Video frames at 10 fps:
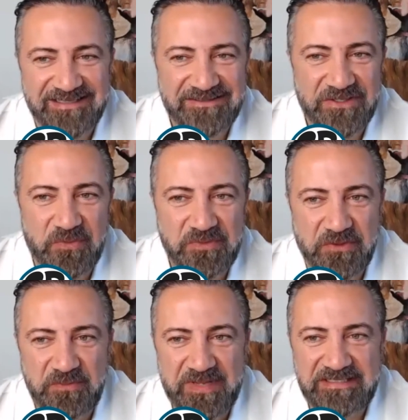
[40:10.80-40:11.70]
So
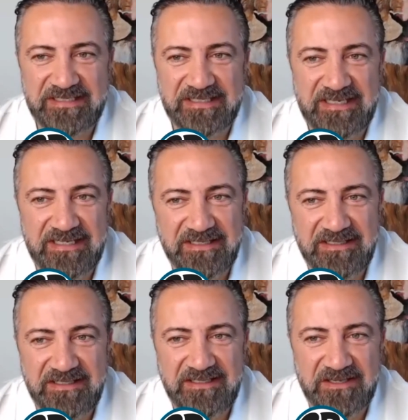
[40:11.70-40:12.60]
basically,
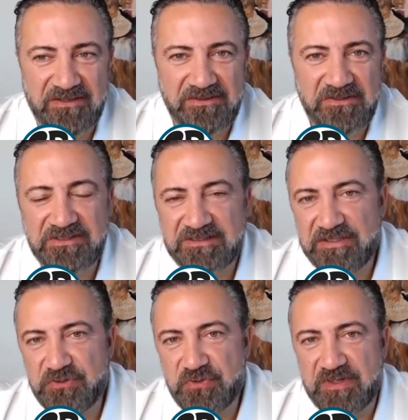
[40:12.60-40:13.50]
you just
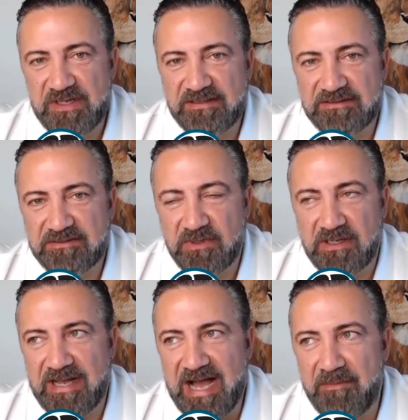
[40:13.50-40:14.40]
need 2 things.
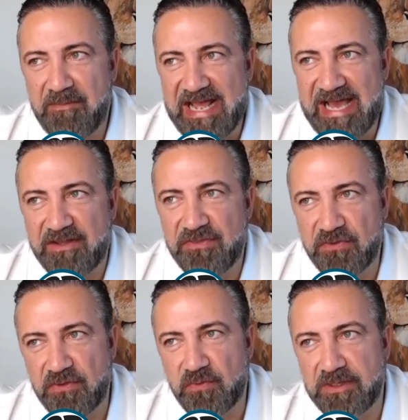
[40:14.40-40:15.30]
Well, I'm going to add a
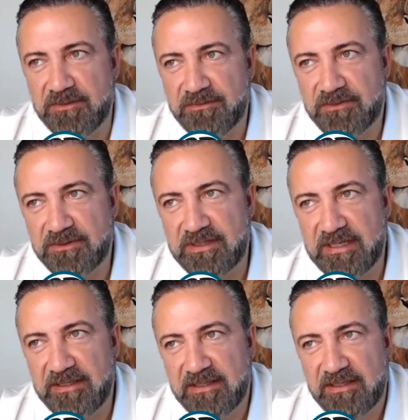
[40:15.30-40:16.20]
third one.
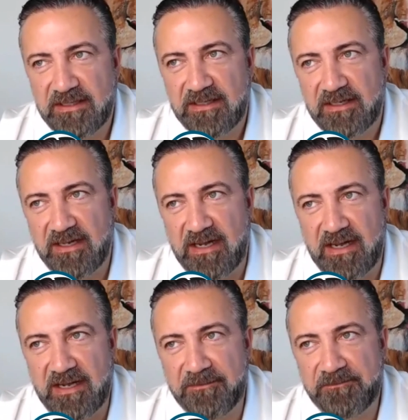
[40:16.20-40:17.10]
Okay.
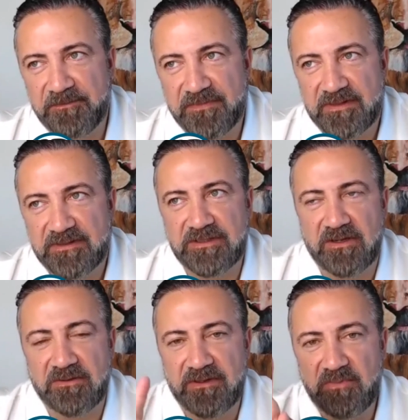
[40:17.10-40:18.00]

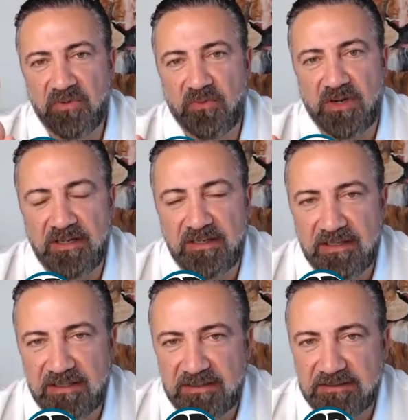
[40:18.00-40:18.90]
So number 1
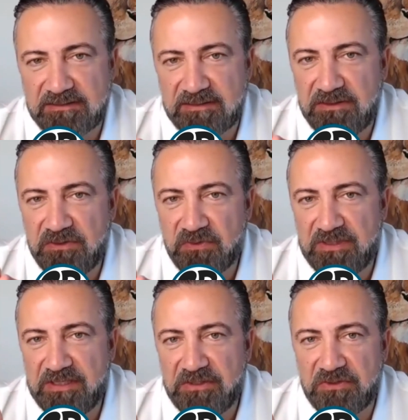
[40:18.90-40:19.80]
is you
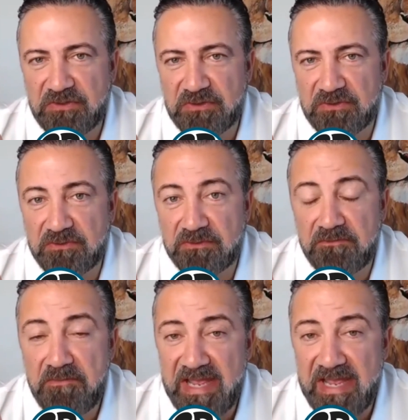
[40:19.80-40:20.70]
need to
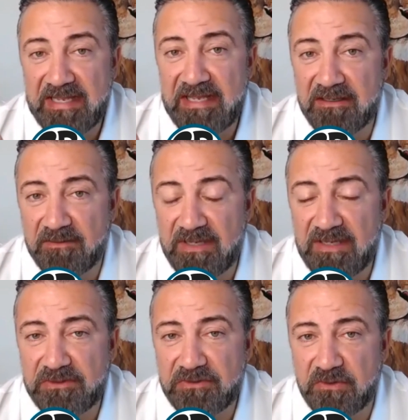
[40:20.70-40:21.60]
make a
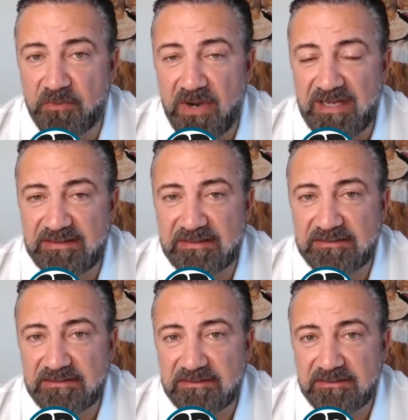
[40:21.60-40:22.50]
commitment to the
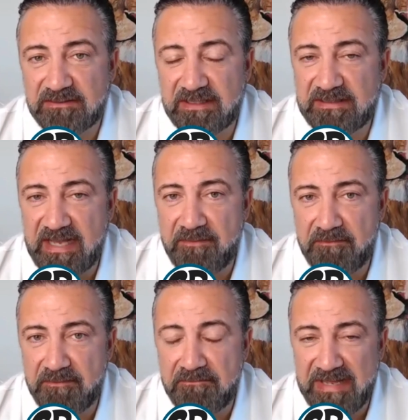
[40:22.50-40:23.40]
process. Okay. That
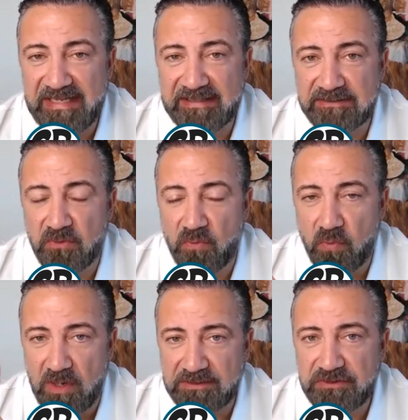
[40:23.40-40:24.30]
means
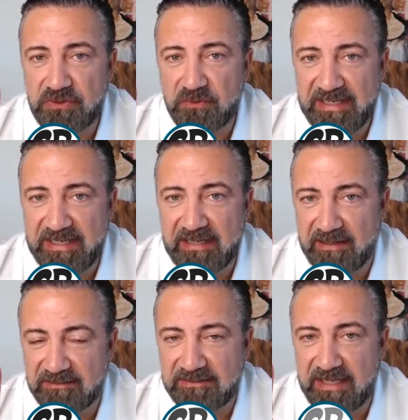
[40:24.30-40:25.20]
once you begin
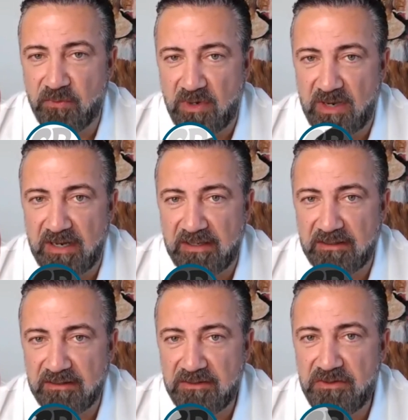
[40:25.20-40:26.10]
on day 1,
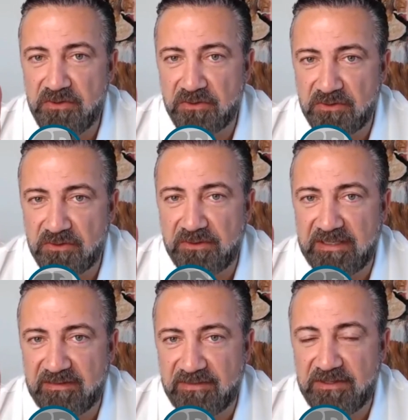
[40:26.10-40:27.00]
you're going to
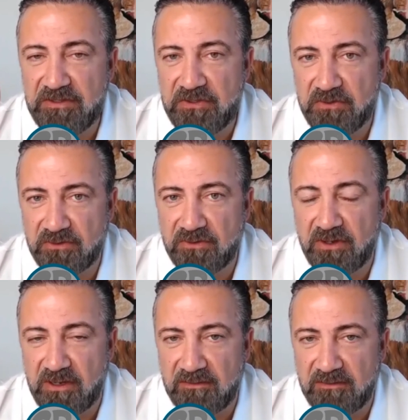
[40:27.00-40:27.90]
give it your
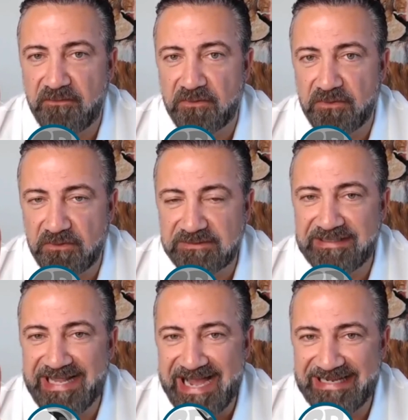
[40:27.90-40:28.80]
all for those
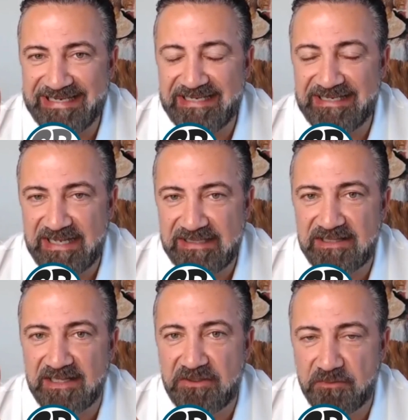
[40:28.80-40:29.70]
90 days,
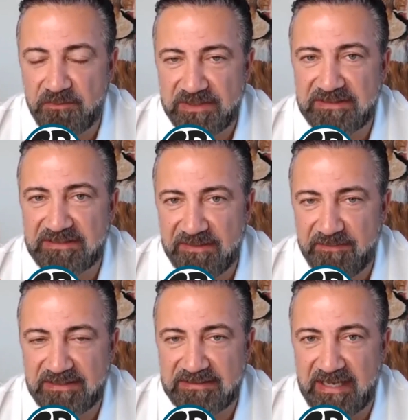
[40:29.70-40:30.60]
like your business
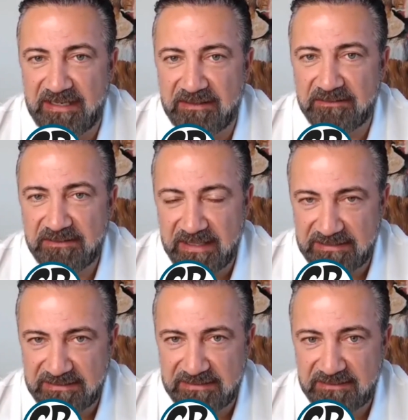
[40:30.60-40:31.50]
depends on it.
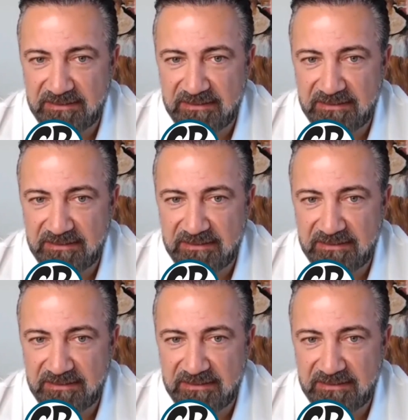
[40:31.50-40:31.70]
Yes.